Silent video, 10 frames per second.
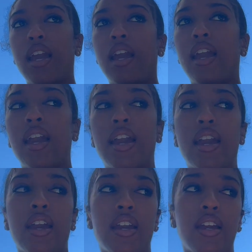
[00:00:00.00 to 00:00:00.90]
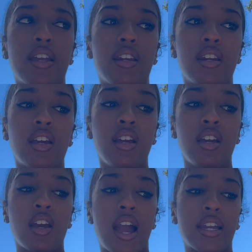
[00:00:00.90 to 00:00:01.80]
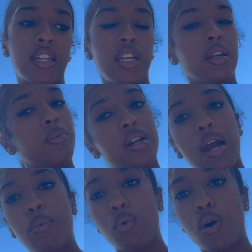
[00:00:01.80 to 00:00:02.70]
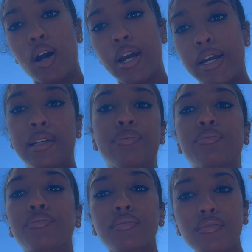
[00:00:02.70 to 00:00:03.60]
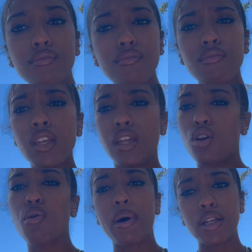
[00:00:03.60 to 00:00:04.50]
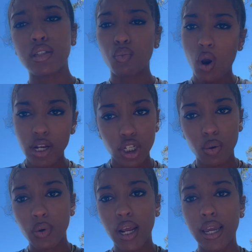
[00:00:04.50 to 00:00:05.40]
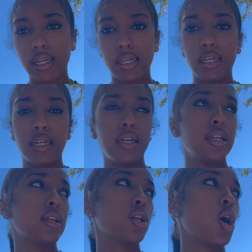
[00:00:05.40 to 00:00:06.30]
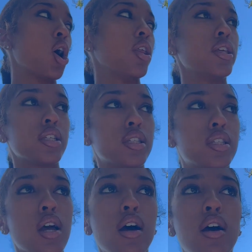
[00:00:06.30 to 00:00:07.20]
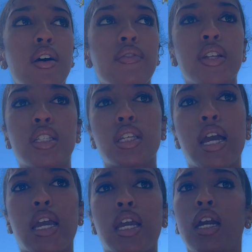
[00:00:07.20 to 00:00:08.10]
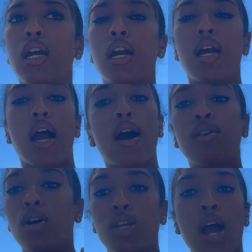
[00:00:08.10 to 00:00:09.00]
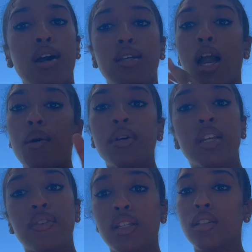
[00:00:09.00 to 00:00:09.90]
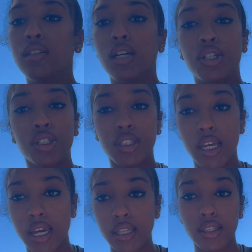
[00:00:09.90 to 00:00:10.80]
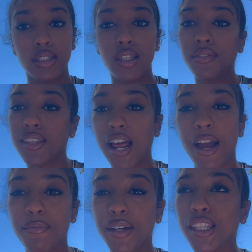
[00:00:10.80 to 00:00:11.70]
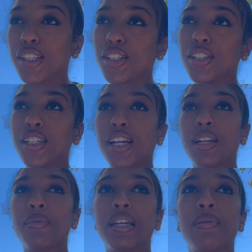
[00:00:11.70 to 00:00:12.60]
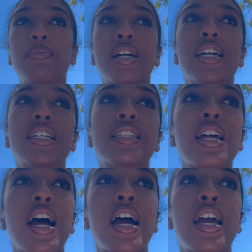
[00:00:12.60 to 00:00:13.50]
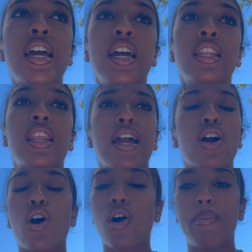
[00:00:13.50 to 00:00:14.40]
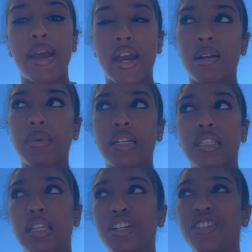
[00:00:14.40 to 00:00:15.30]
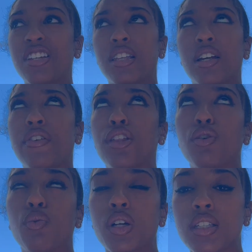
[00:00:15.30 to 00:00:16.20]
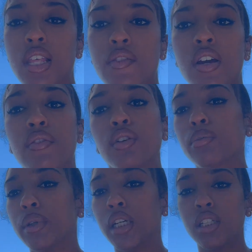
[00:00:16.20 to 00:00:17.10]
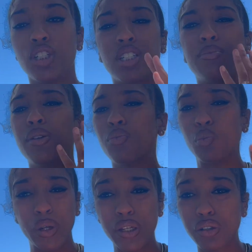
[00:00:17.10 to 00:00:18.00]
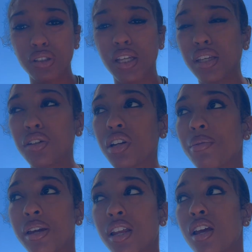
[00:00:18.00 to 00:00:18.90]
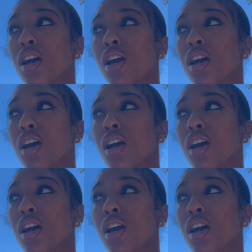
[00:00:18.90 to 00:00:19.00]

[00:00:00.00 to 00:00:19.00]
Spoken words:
and I can eat what I want and nobody's watching what I eat and all this stuff. And it's like, I don't know, y'all wouldn't even understand the stuff that I've been through, you know what I mean? But it's not like all bad. I'm not sitting here saying like I've had the worst life ever, but it's just been weird, like, you know what I mean?